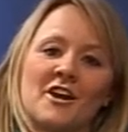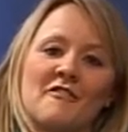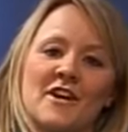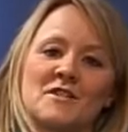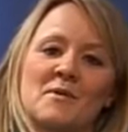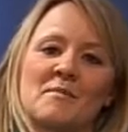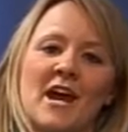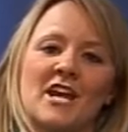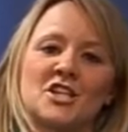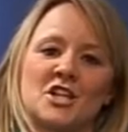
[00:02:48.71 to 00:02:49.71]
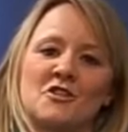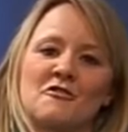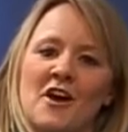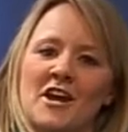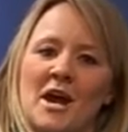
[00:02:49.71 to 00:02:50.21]
and our Facebook page and you'll
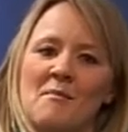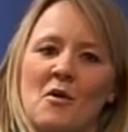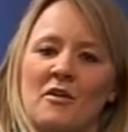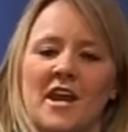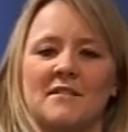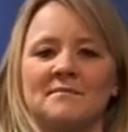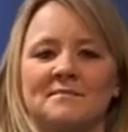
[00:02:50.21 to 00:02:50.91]
find out more then.